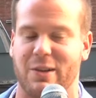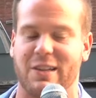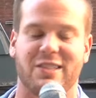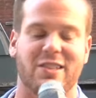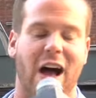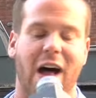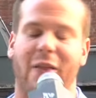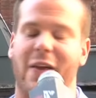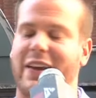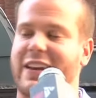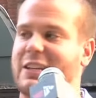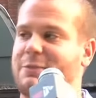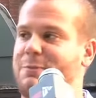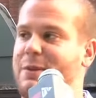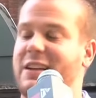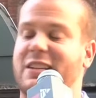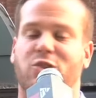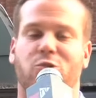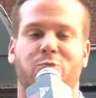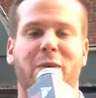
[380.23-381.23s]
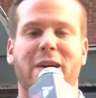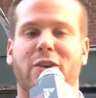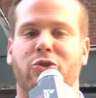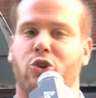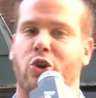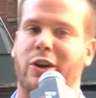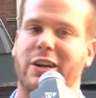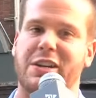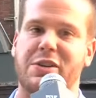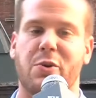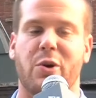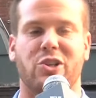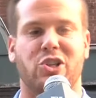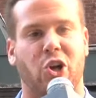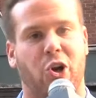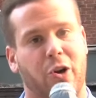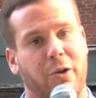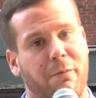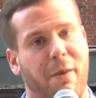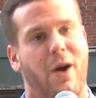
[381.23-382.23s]
It's not like he's, he's being thrown into a
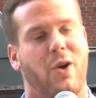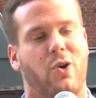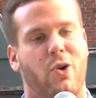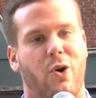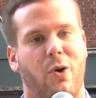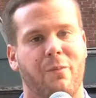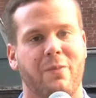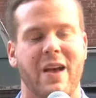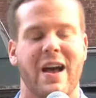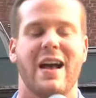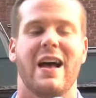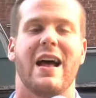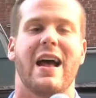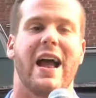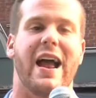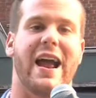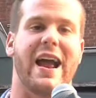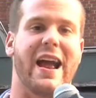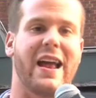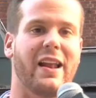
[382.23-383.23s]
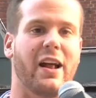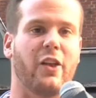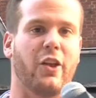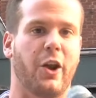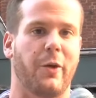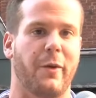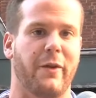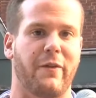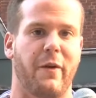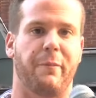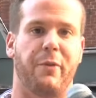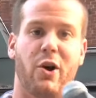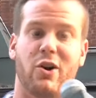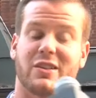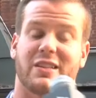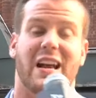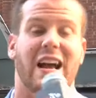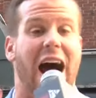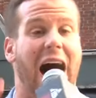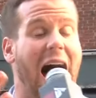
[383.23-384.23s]
turnbuckle and a little bit of a
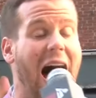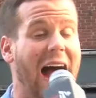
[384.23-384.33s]
post.